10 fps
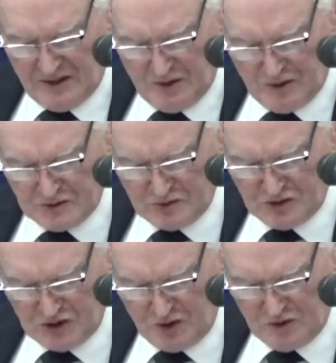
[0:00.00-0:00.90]
those who
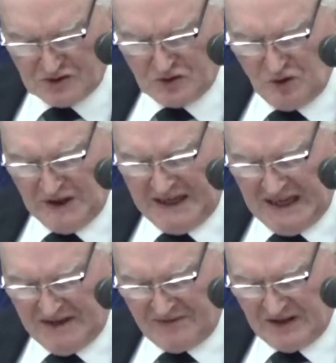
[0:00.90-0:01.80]
chose to
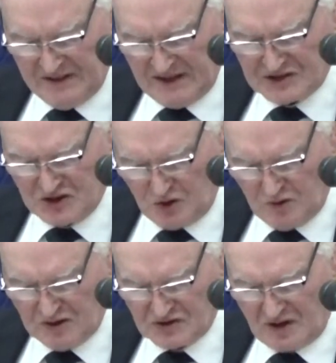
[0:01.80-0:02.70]
leave their shores